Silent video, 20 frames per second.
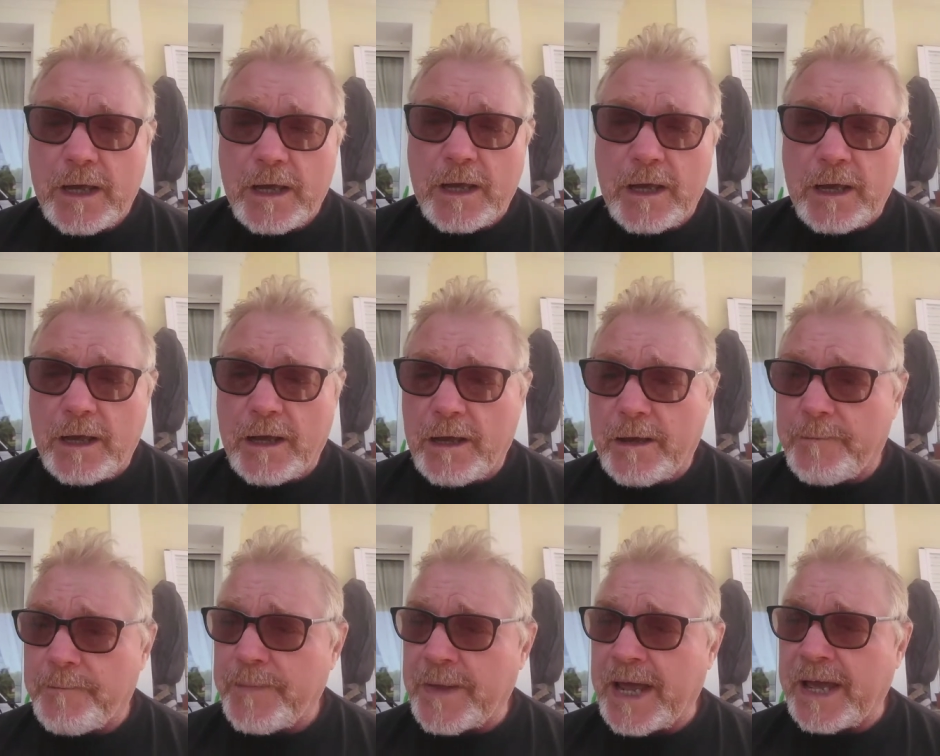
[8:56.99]

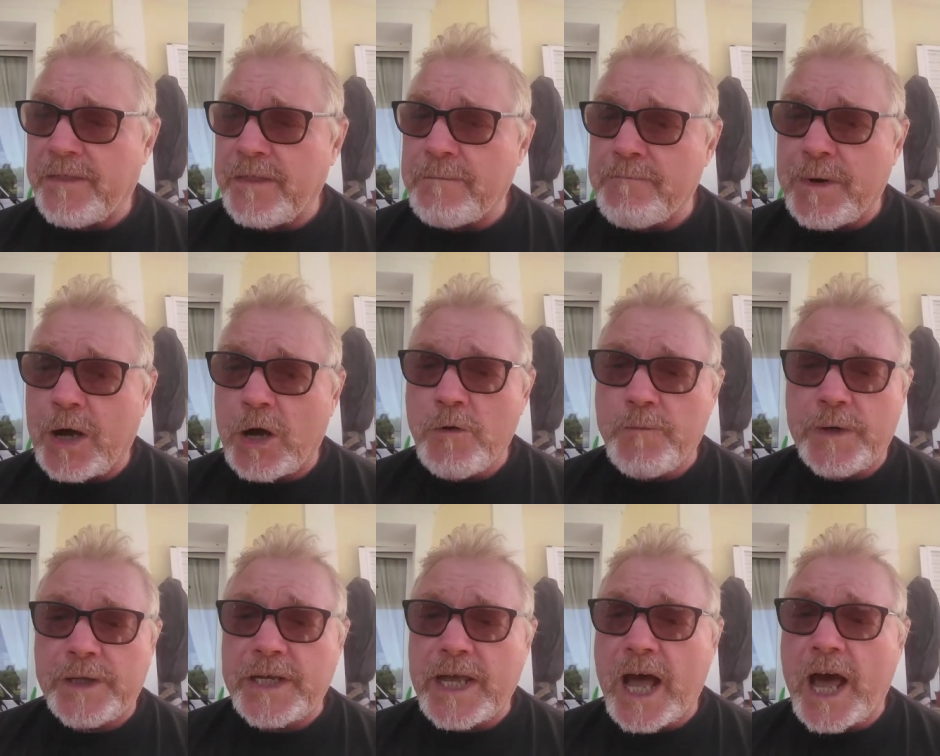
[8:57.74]
At the
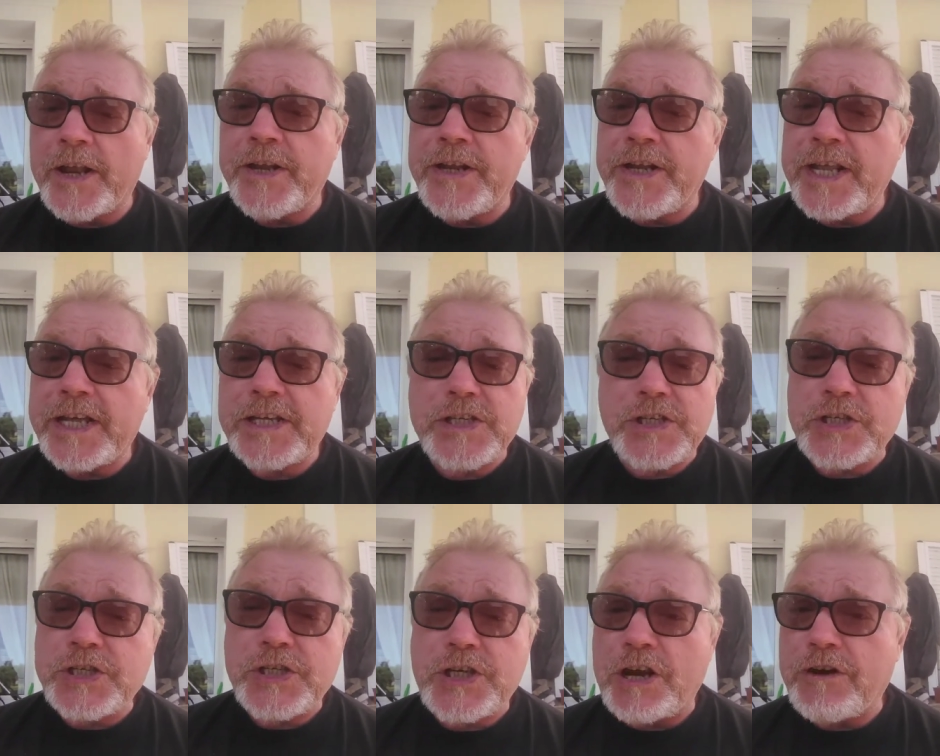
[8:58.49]
moment,
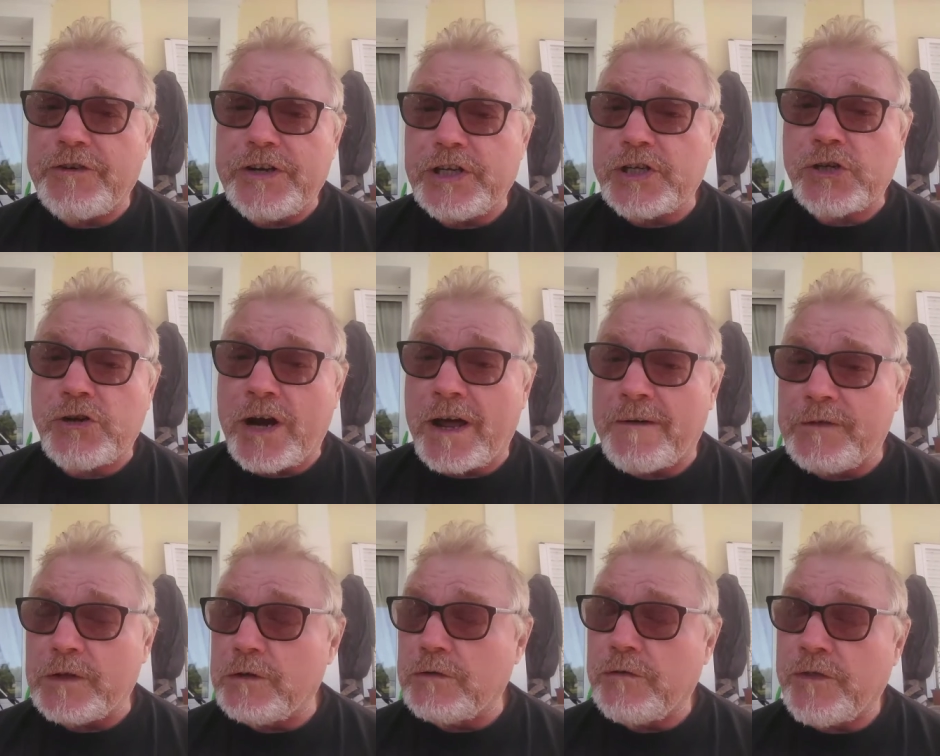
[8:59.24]
unnecessary
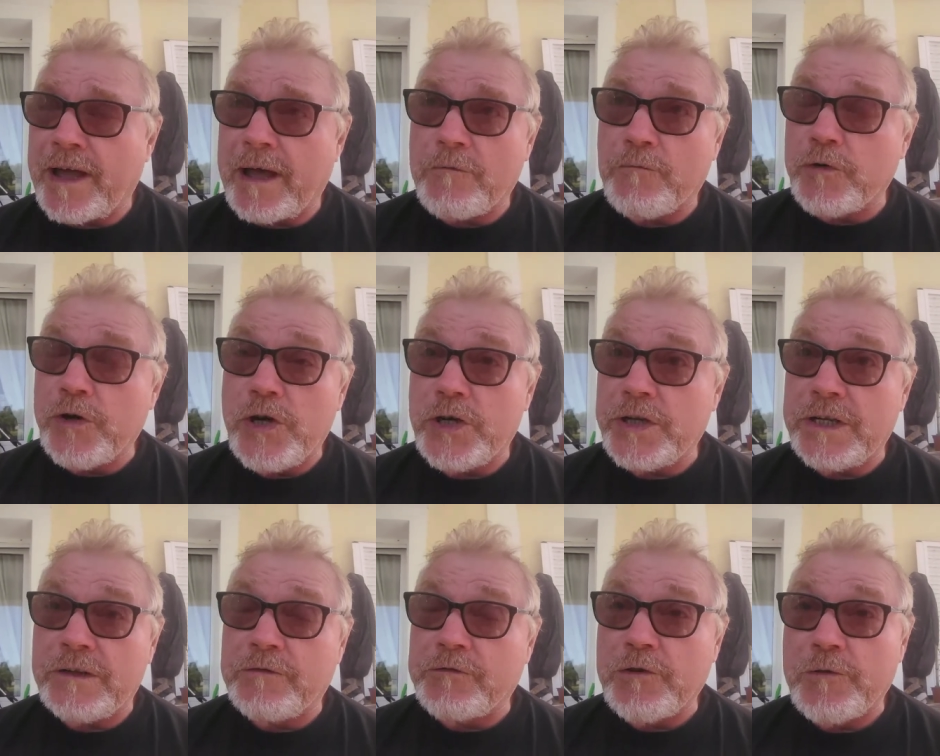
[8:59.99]
travel, that
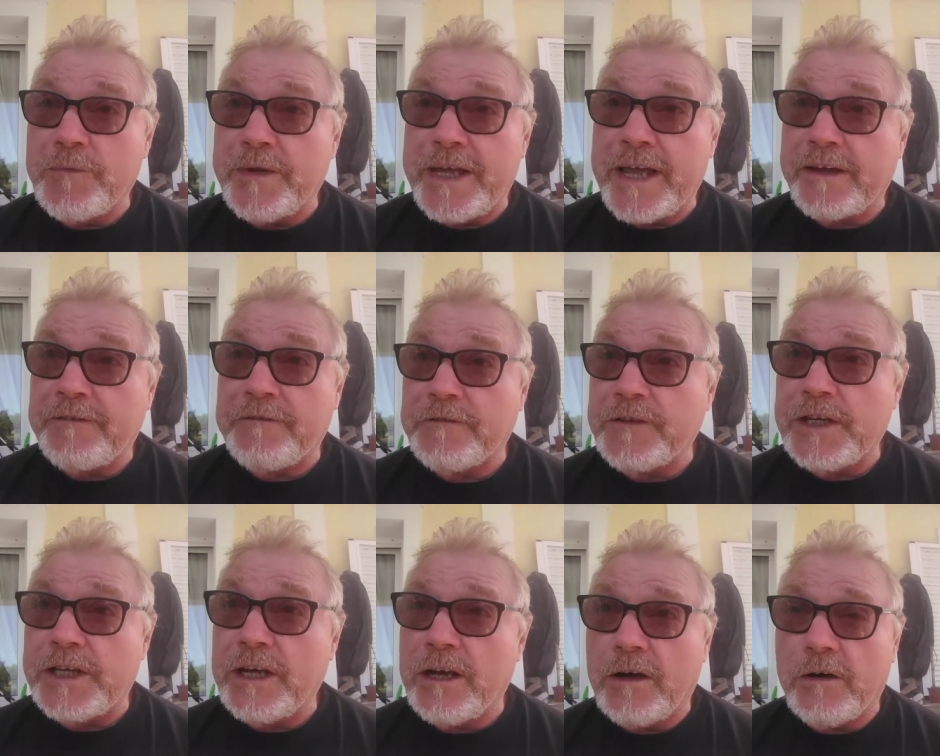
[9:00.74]
wording from the
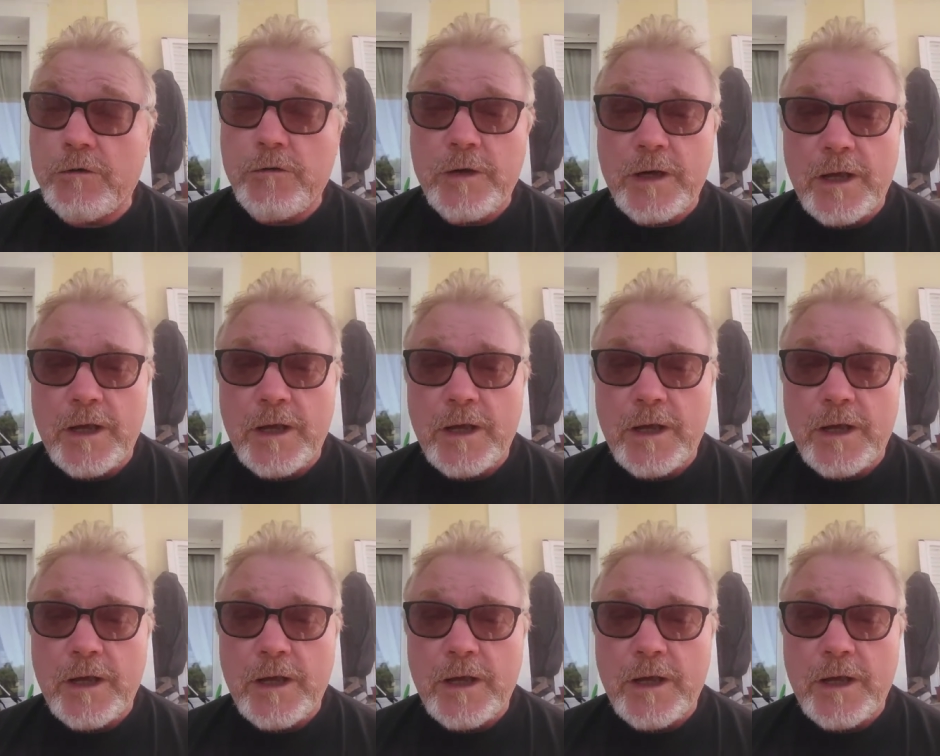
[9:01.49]
FDO.